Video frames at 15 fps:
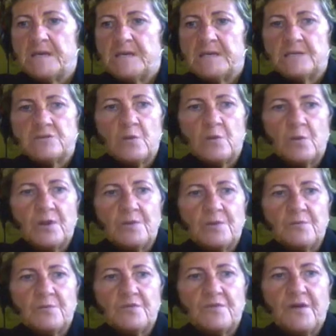So I want to
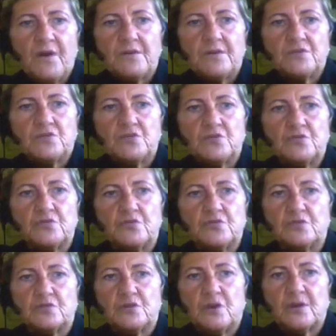move on to
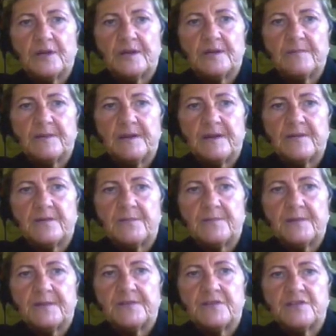talking about the
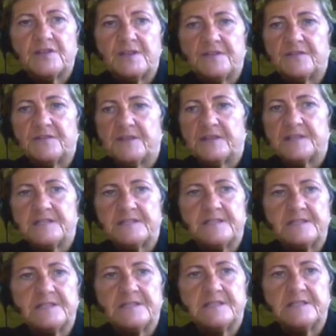pathogenic factors in
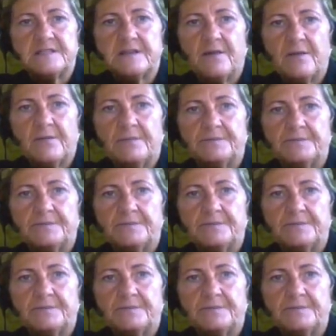detail.